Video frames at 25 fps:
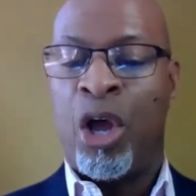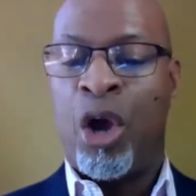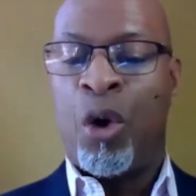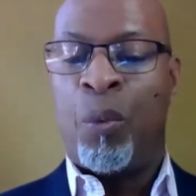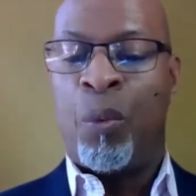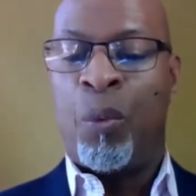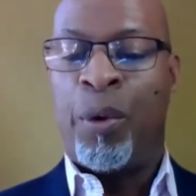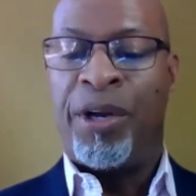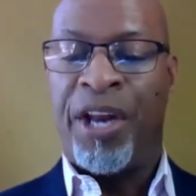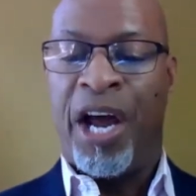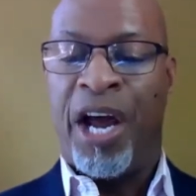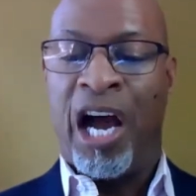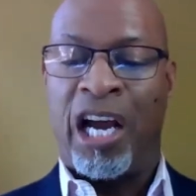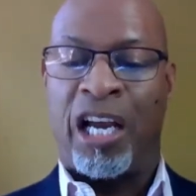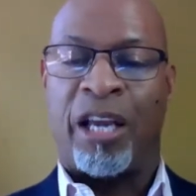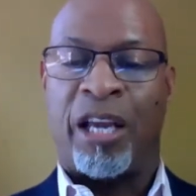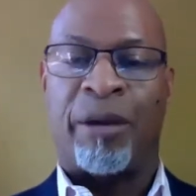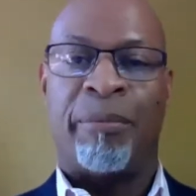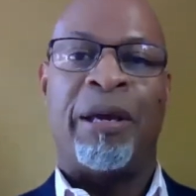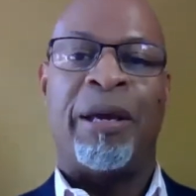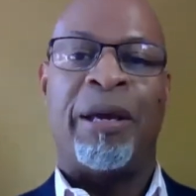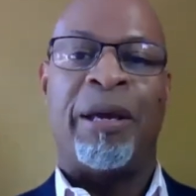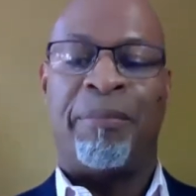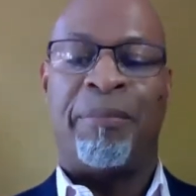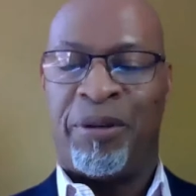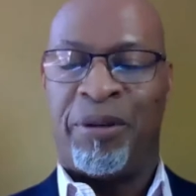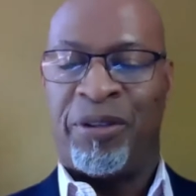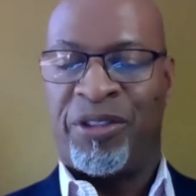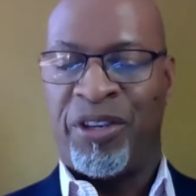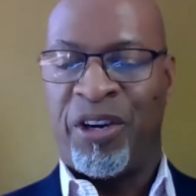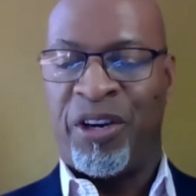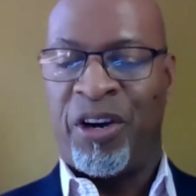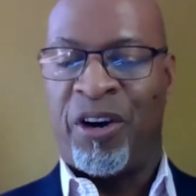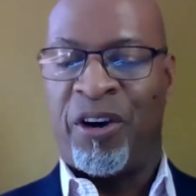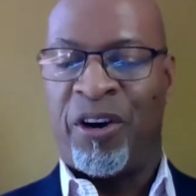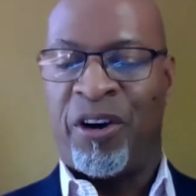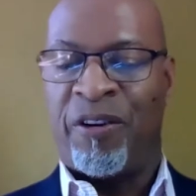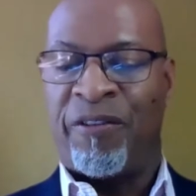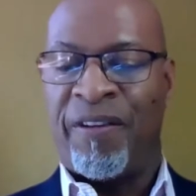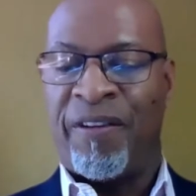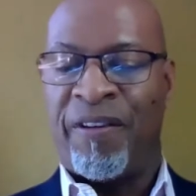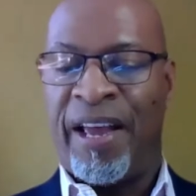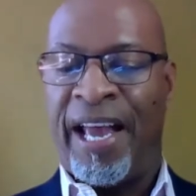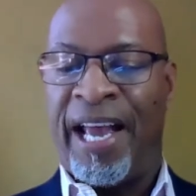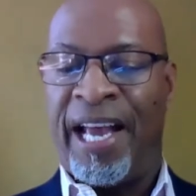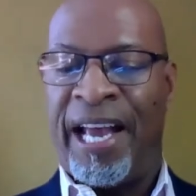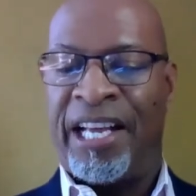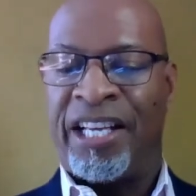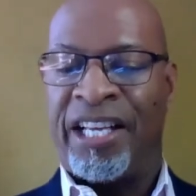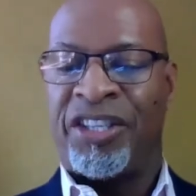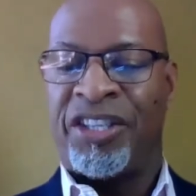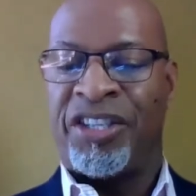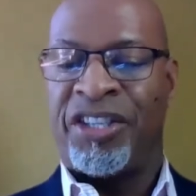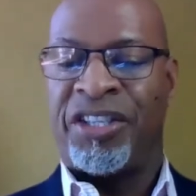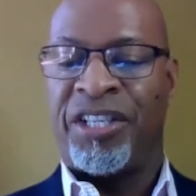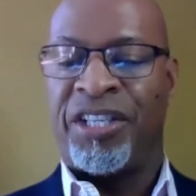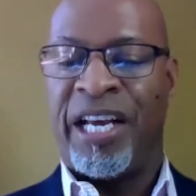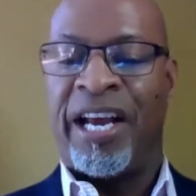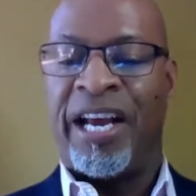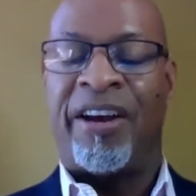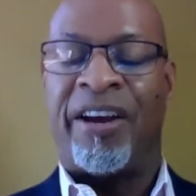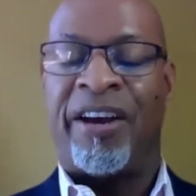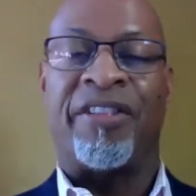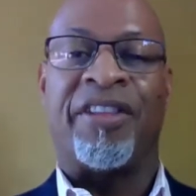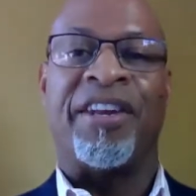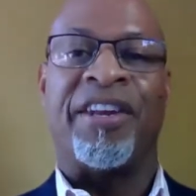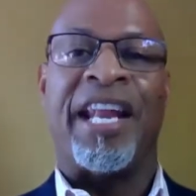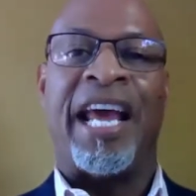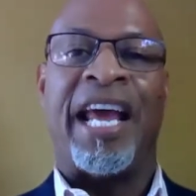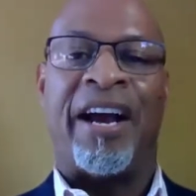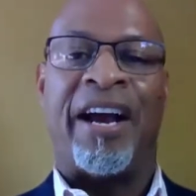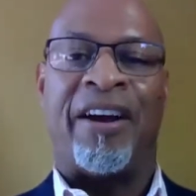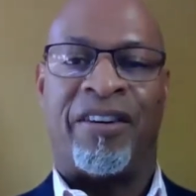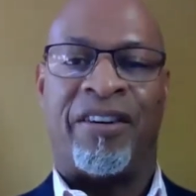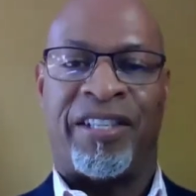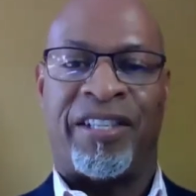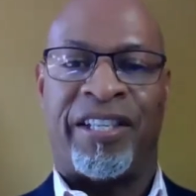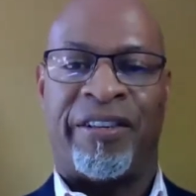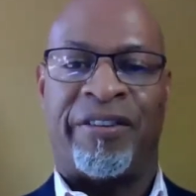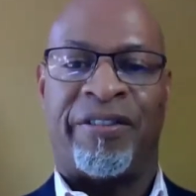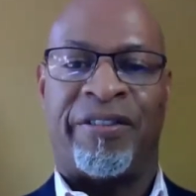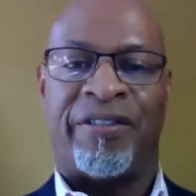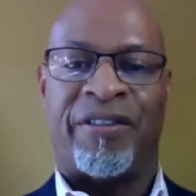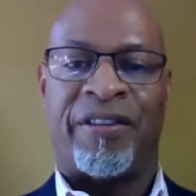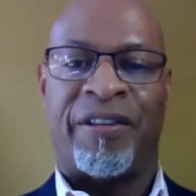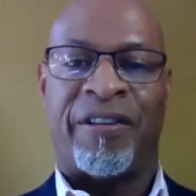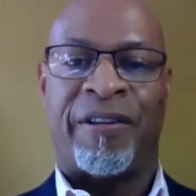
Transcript: We document, preserve, and share the narratives.